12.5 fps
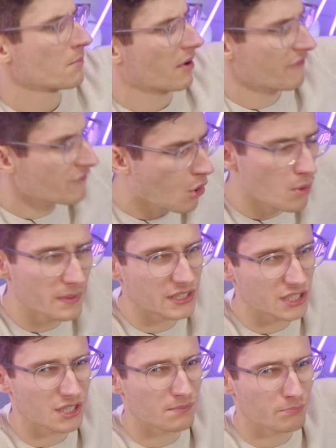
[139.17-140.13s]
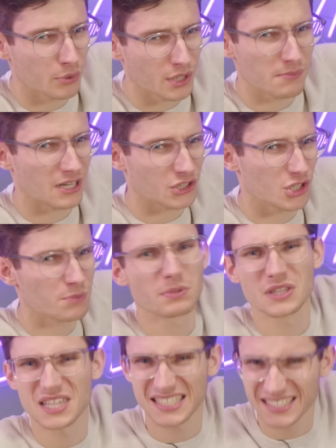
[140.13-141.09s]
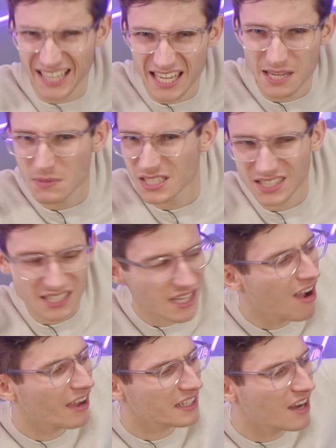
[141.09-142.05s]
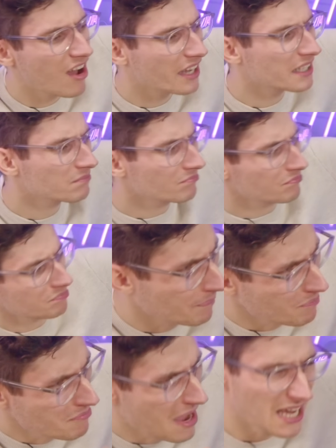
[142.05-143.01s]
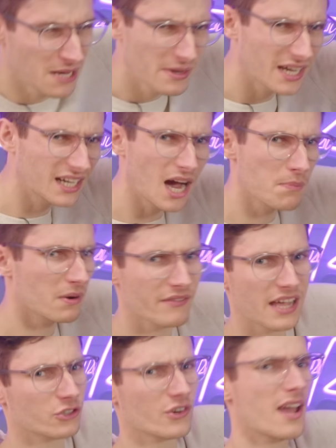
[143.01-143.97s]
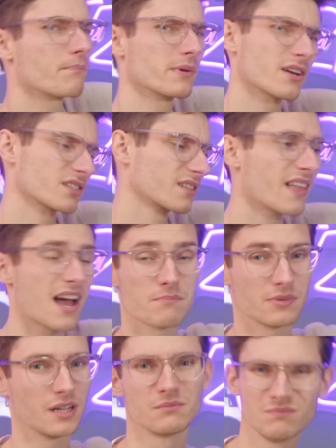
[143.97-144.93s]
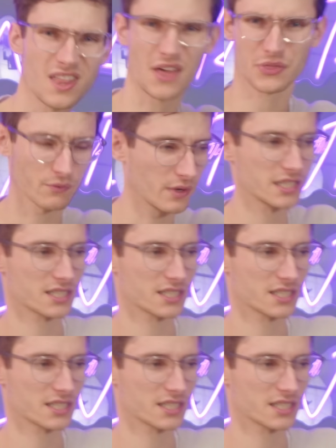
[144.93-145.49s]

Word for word: performance, it pretty much should be the same as the i9 maybe a couple of extra FPS on that, but nothing really